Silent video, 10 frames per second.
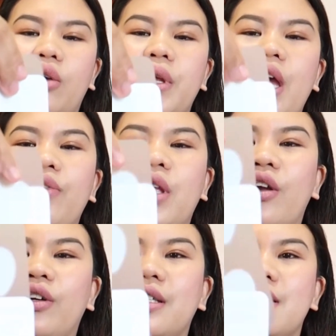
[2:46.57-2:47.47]
We have
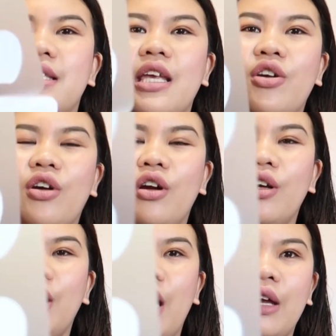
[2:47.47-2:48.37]
here the
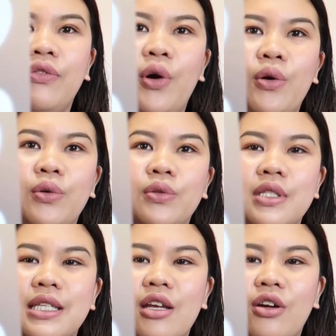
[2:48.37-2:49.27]
sticker, the iPhone
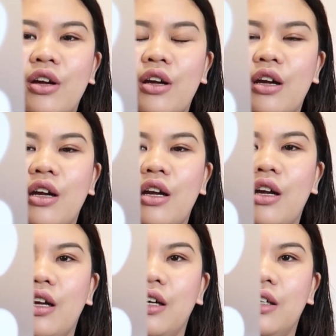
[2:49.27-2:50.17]
sticker,
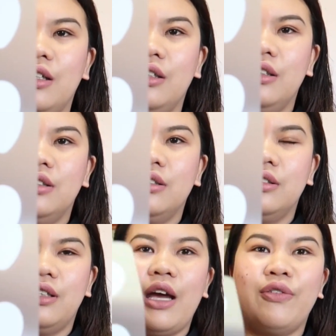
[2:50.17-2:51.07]

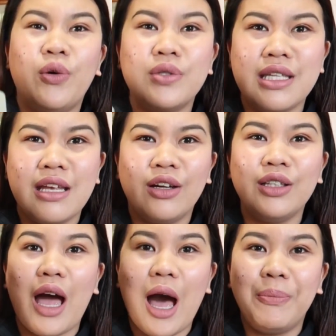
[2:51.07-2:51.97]

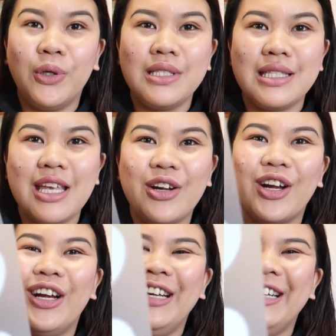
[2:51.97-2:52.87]
the Apple sticker.